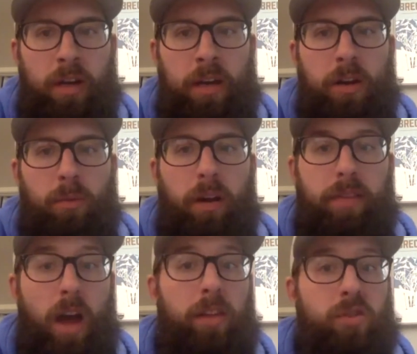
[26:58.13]
Right? And the
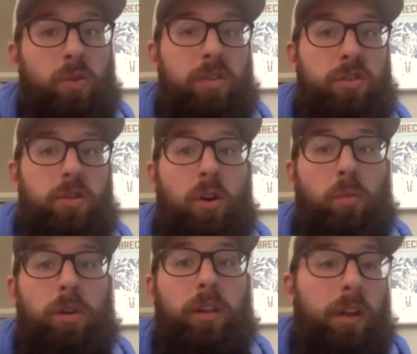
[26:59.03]
honest truth is you don't
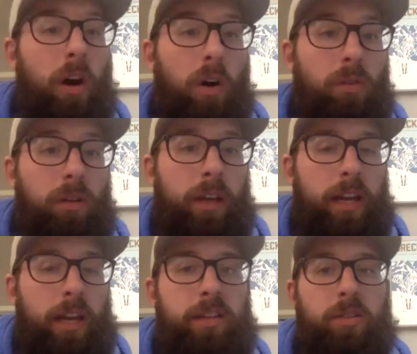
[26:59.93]
really know
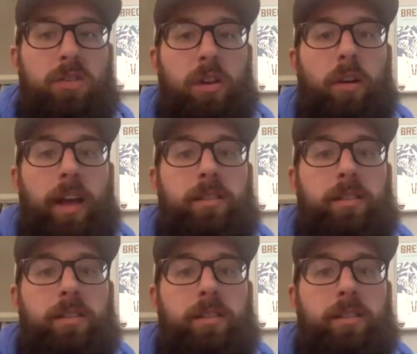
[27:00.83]
until you start asking